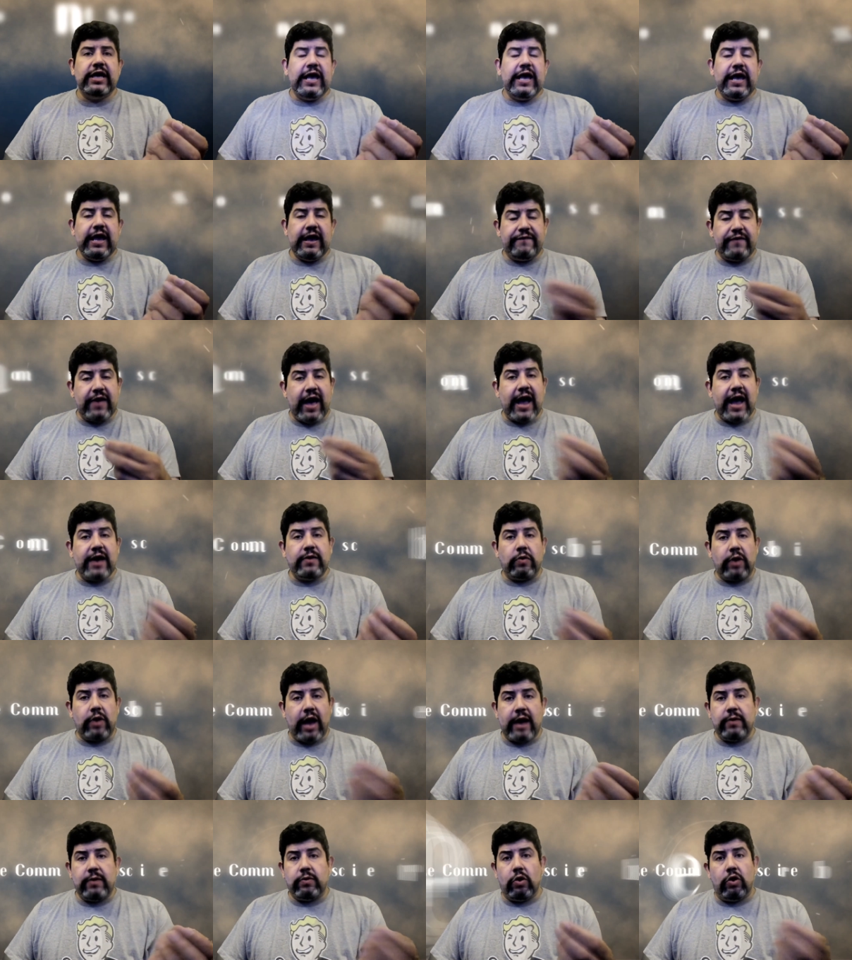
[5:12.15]
if I
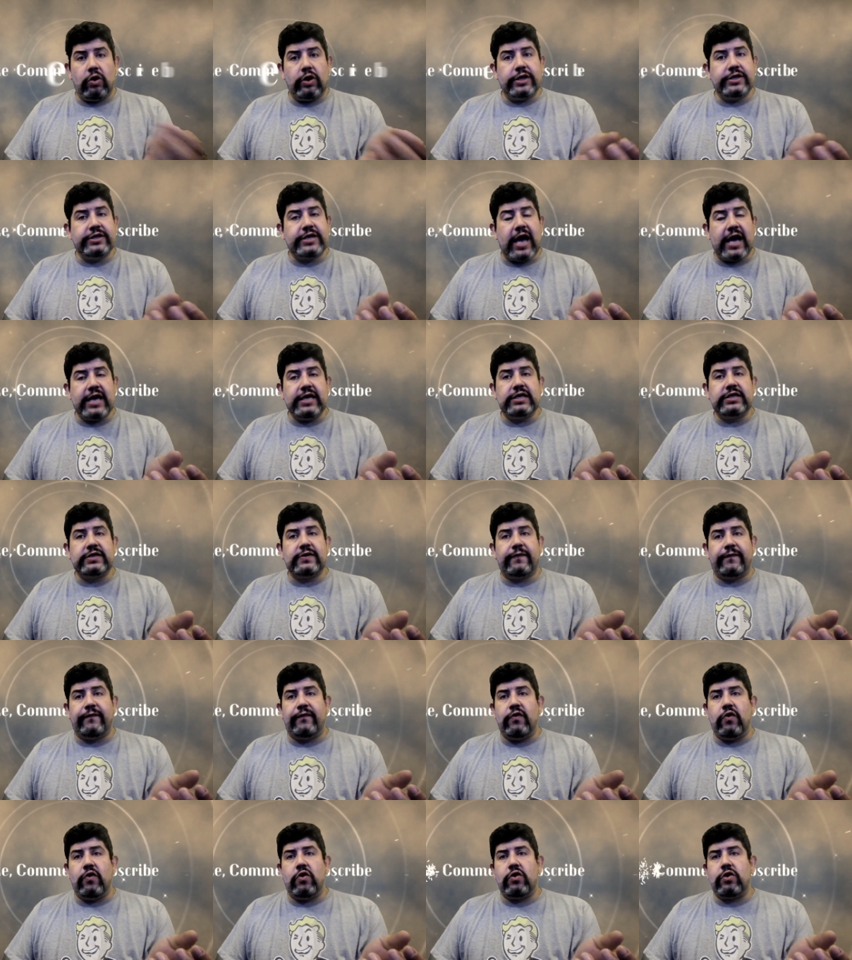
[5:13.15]
roll a dice
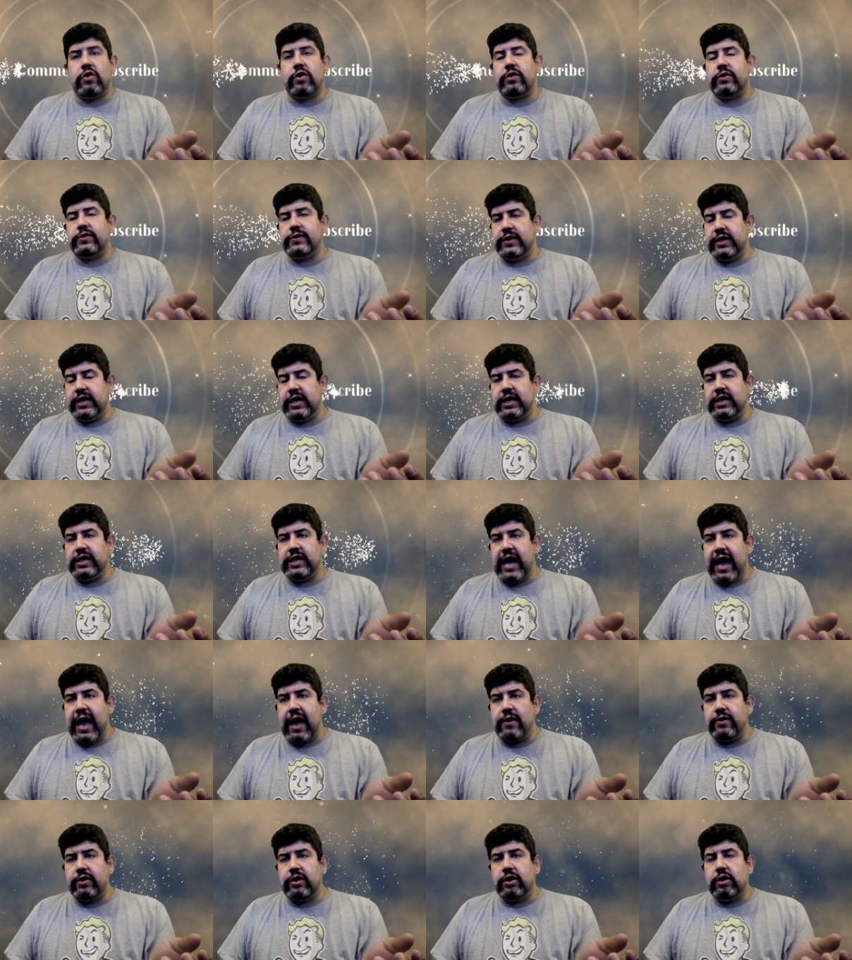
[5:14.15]
for the
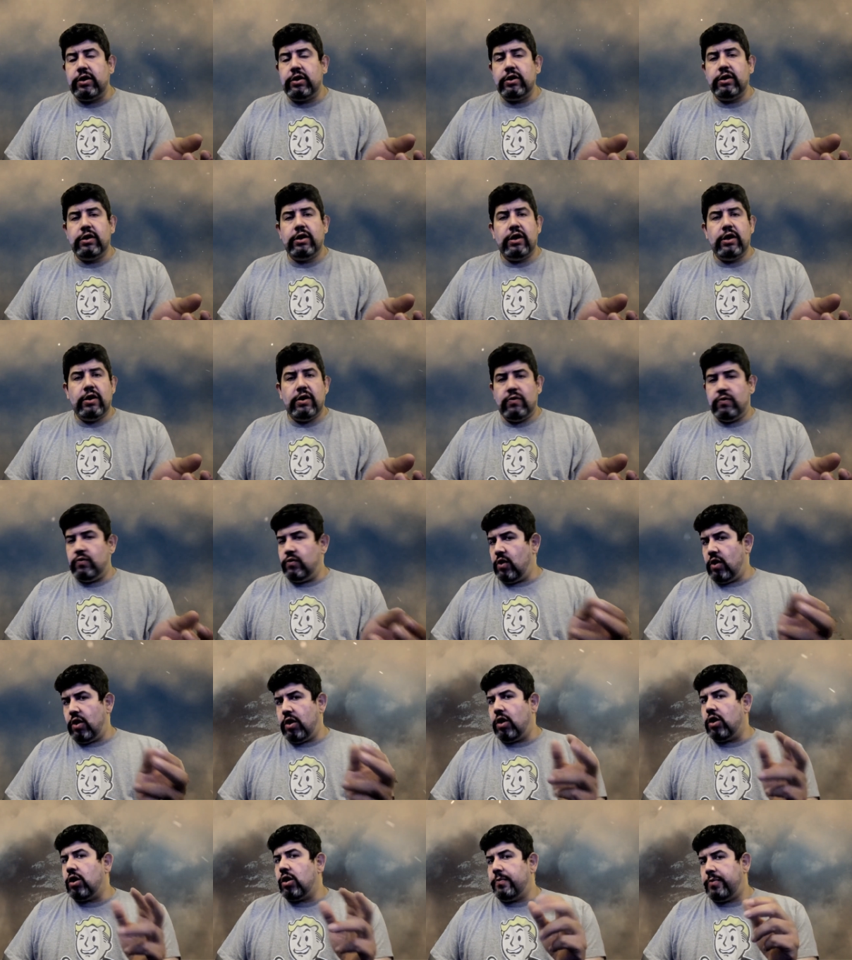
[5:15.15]
encounter,
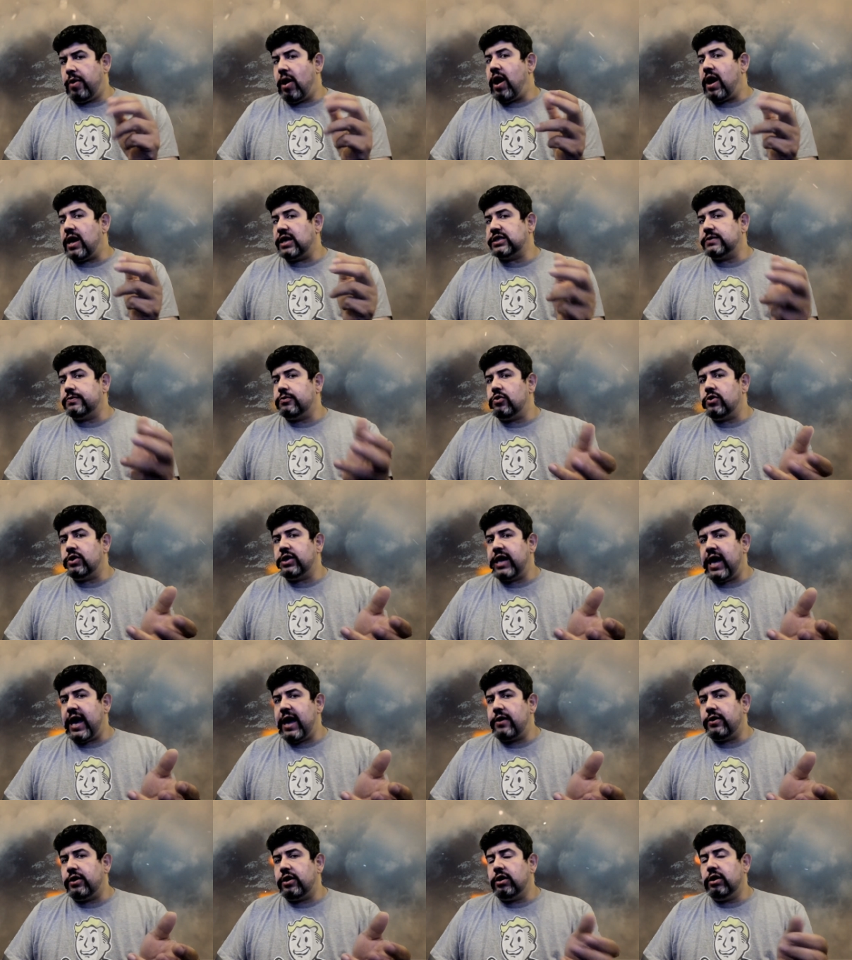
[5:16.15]
or a possible
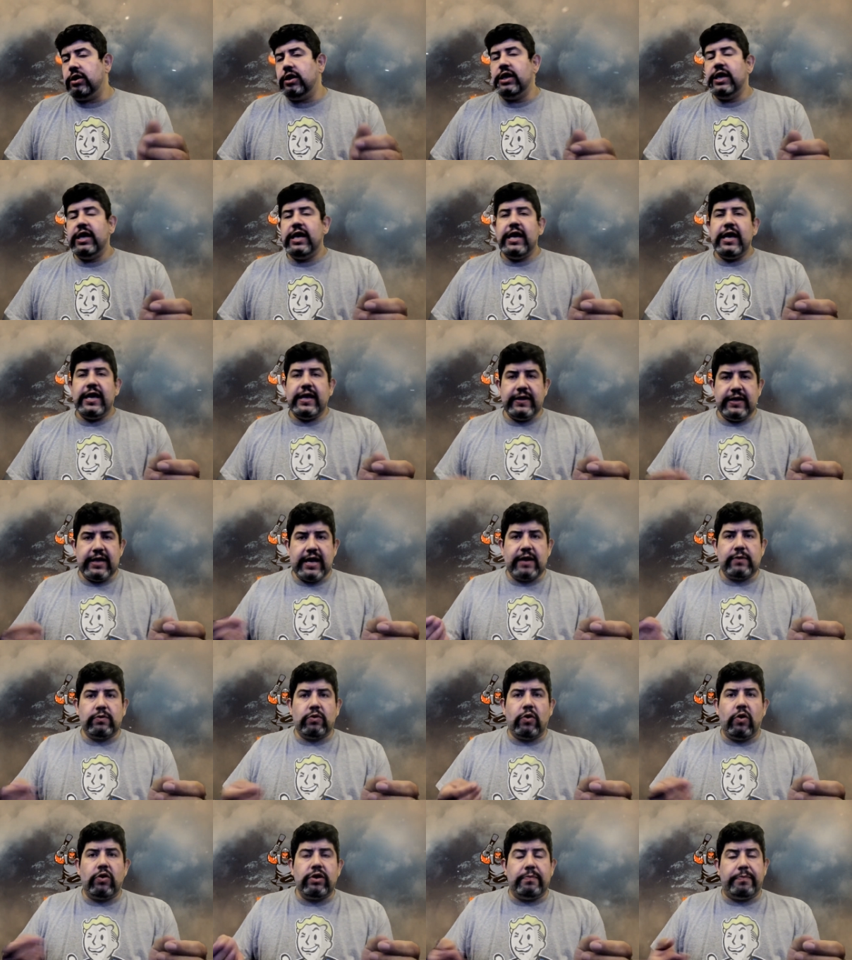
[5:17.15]
encounter, and then I
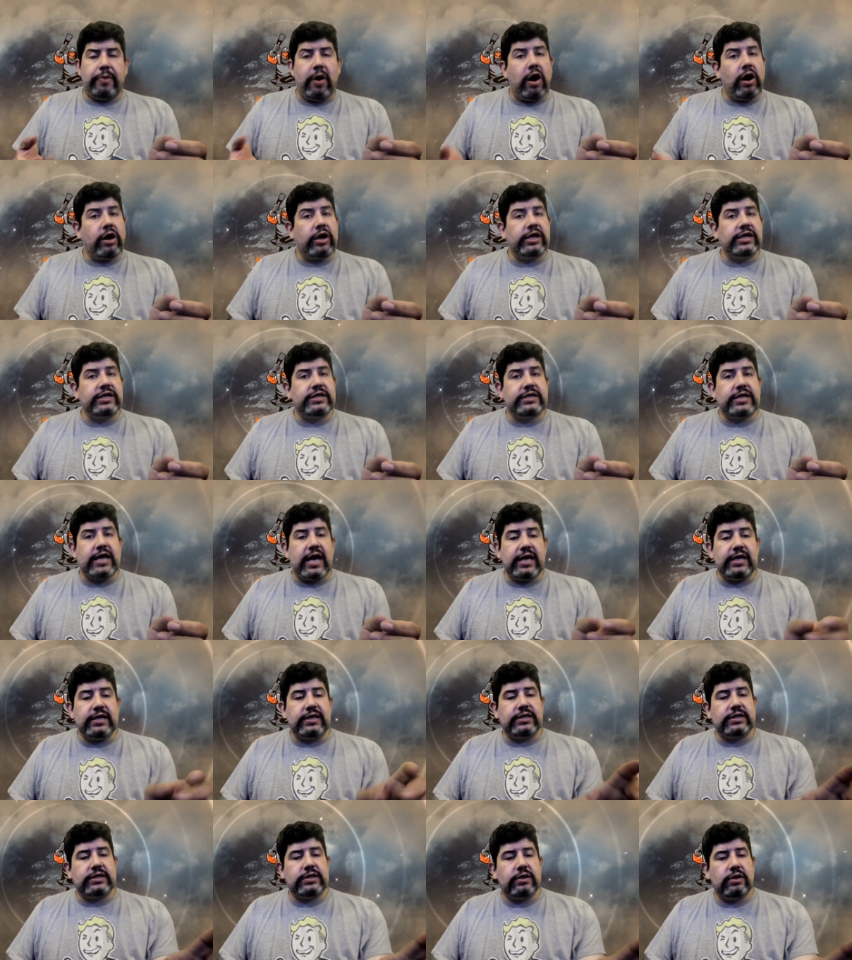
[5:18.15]
roll the party's
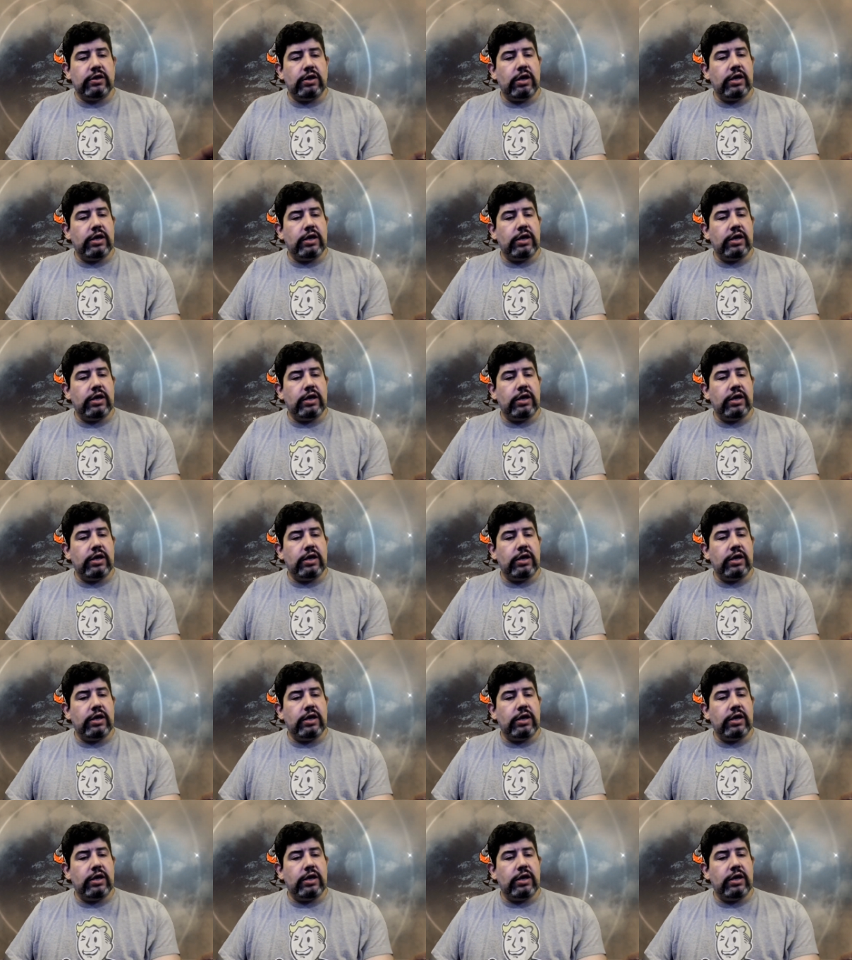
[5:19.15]
dice.